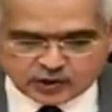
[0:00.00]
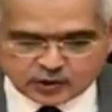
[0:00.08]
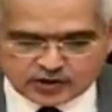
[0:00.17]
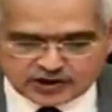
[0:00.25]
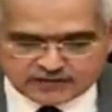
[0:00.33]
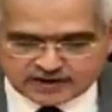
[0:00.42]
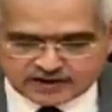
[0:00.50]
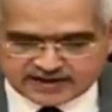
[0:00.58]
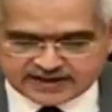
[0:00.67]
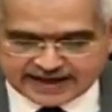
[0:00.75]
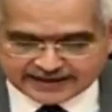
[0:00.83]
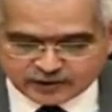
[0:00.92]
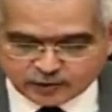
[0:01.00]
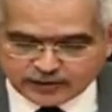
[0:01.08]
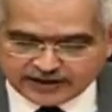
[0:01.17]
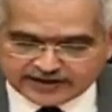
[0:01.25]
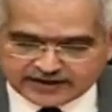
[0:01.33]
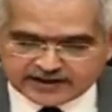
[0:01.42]
to convert the
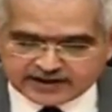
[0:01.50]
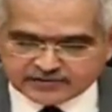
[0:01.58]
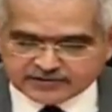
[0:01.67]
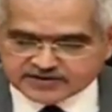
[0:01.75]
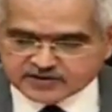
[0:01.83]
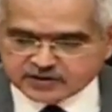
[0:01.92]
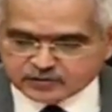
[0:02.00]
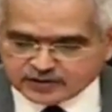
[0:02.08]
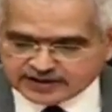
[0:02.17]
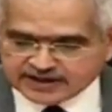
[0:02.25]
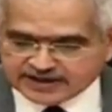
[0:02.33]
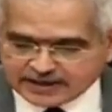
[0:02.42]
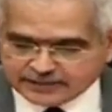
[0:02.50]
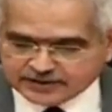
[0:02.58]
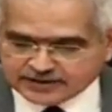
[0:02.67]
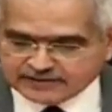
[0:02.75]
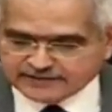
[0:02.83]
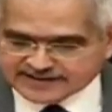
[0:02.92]
accumulated interest on working
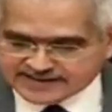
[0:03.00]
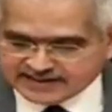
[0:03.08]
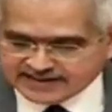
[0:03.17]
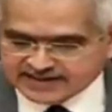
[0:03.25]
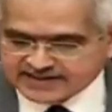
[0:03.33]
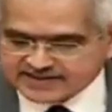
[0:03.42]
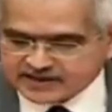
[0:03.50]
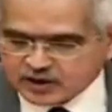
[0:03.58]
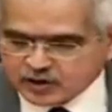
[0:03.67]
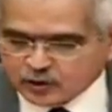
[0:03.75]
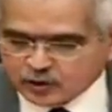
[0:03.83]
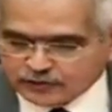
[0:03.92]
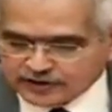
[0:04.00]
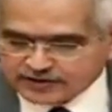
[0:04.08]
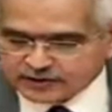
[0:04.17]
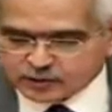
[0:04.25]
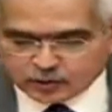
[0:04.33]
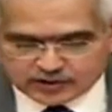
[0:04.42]
capital facilities
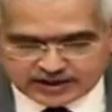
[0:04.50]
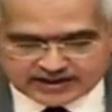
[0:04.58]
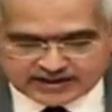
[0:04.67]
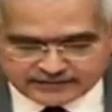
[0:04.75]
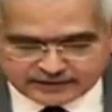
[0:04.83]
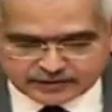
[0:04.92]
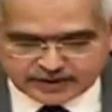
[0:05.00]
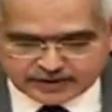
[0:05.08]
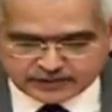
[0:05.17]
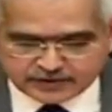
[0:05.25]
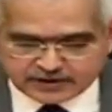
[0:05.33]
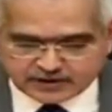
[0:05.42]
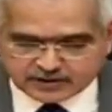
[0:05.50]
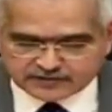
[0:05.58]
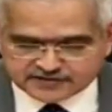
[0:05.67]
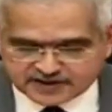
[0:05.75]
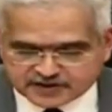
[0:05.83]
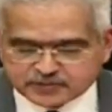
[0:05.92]
over the total deferment period
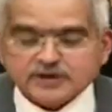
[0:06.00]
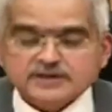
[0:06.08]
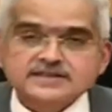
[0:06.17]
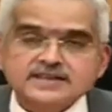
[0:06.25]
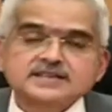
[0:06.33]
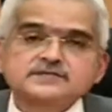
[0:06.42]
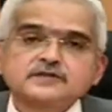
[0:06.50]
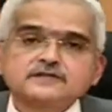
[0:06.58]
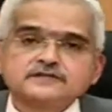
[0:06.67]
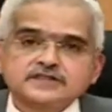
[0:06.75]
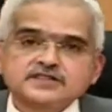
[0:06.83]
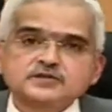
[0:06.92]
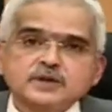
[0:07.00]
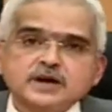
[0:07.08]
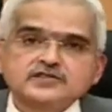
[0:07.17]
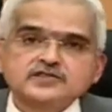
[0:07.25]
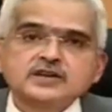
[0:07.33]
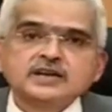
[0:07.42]
of 6 months, that is from 1st
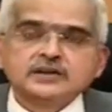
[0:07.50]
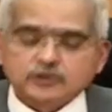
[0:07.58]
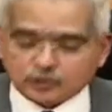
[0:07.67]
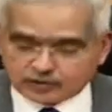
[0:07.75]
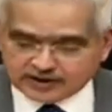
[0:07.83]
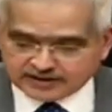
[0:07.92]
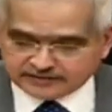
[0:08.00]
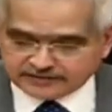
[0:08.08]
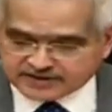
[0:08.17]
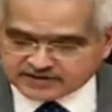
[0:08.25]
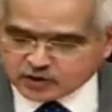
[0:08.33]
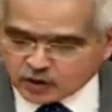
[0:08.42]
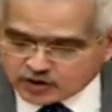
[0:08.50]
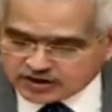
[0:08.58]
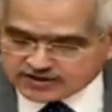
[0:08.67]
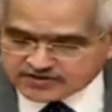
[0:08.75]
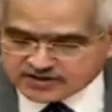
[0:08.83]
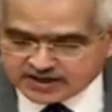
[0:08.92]
March to 31st
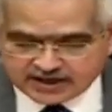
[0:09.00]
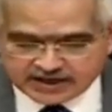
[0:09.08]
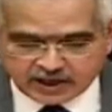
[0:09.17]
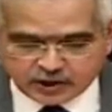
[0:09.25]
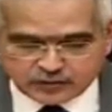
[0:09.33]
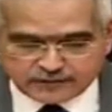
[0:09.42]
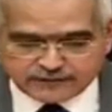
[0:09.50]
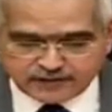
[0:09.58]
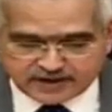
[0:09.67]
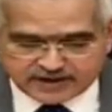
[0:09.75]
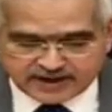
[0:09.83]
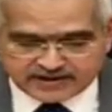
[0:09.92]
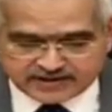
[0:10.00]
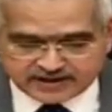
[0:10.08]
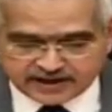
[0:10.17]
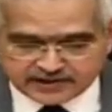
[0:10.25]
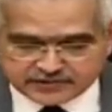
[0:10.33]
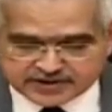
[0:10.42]
August, into a
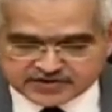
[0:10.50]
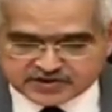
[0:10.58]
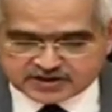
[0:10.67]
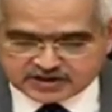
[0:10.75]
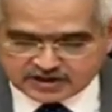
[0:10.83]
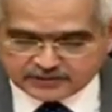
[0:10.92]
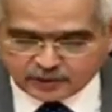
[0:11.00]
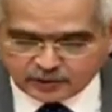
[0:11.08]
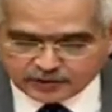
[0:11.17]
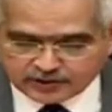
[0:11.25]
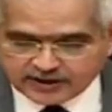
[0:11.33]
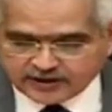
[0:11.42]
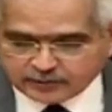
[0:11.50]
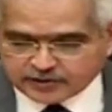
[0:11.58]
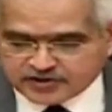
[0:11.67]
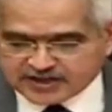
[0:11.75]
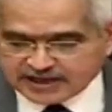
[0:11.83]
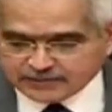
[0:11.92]
funded interest term loan
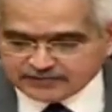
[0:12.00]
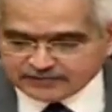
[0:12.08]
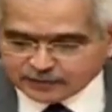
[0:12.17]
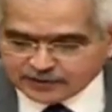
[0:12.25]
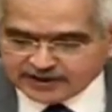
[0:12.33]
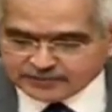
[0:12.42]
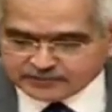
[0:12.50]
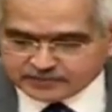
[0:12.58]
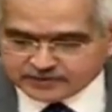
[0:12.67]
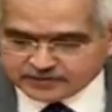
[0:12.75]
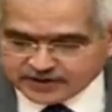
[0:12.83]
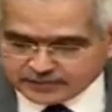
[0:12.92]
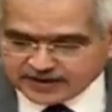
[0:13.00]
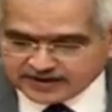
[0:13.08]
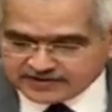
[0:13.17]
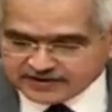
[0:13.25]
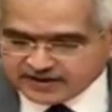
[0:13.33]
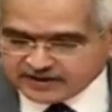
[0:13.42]
which shall be fully
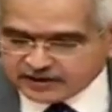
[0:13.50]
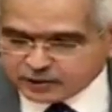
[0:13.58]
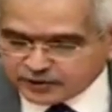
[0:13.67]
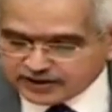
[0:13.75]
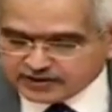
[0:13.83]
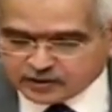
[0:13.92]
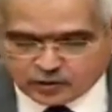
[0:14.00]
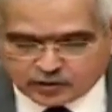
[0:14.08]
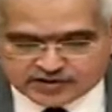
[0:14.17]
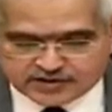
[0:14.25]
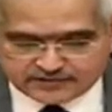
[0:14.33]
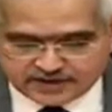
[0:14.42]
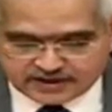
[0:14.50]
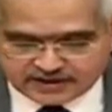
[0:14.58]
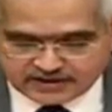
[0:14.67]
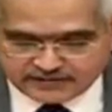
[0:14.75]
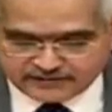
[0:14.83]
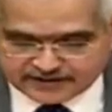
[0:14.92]
repaid during the course of the
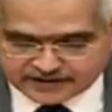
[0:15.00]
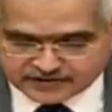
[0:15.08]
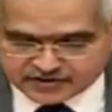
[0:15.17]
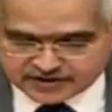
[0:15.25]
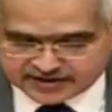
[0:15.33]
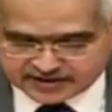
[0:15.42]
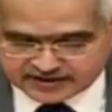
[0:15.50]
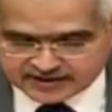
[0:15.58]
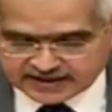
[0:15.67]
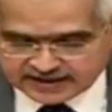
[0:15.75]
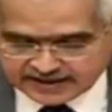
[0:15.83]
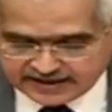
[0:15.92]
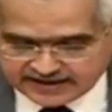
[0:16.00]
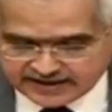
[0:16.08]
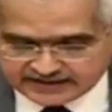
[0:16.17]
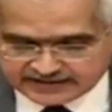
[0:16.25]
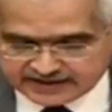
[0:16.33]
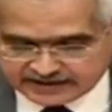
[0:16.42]
current financial year
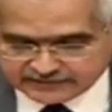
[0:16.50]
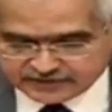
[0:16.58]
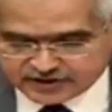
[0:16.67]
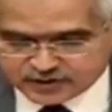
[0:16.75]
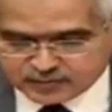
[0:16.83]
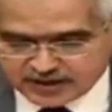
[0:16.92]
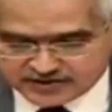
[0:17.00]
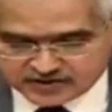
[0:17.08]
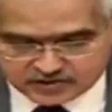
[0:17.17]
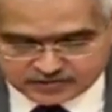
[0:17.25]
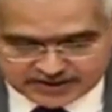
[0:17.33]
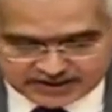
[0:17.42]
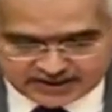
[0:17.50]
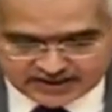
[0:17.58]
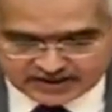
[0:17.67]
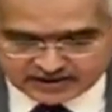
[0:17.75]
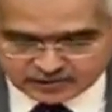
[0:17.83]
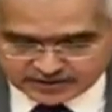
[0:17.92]
ending 31st March
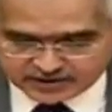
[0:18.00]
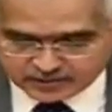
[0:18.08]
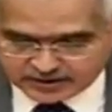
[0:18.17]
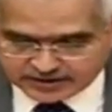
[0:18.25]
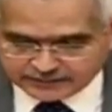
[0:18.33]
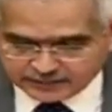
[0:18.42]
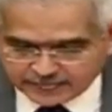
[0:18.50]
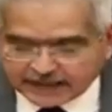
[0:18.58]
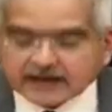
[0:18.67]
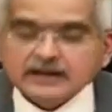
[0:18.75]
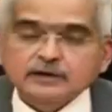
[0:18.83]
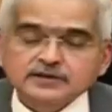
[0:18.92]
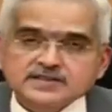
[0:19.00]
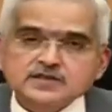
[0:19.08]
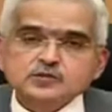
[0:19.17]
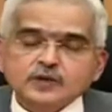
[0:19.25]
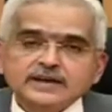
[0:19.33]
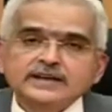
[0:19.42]
2021. Now,
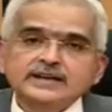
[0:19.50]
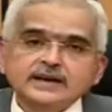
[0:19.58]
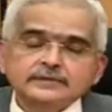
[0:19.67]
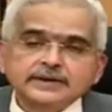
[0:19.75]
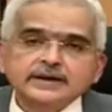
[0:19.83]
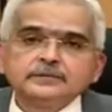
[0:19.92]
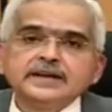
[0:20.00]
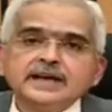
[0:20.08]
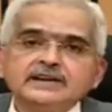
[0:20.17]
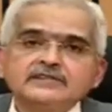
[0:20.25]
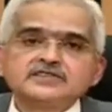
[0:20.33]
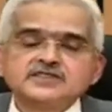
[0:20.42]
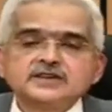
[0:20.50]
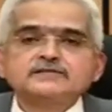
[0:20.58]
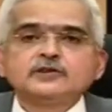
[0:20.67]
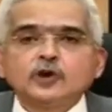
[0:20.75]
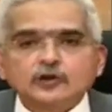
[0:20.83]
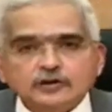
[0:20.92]
this is one area where we had
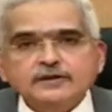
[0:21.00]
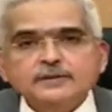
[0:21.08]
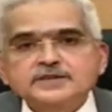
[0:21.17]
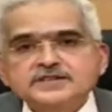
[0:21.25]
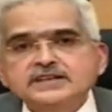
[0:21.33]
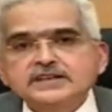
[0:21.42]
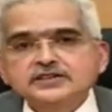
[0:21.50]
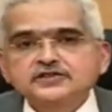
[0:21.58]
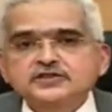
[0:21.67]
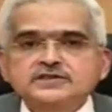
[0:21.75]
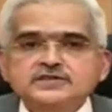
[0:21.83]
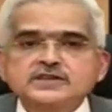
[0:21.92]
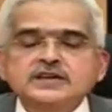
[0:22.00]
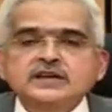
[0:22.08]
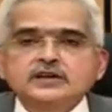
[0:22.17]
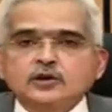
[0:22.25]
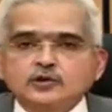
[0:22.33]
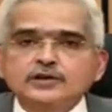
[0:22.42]
received lot of representations
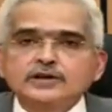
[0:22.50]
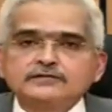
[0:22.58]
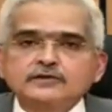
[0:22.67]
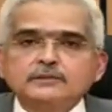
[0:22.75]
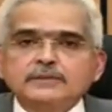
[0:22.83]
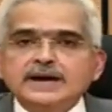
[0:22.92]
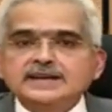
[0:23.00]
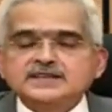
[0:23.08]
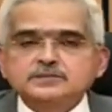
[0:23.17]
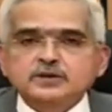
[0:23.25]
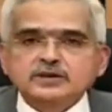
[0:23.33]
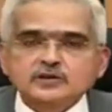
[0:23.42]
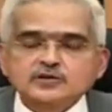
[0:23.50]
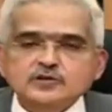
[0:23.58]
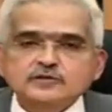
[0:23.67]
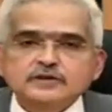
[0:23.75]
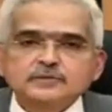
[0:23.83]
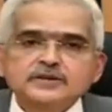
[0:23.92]
not only from banks but
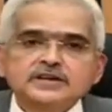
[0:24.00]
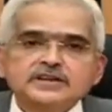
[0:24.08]
also from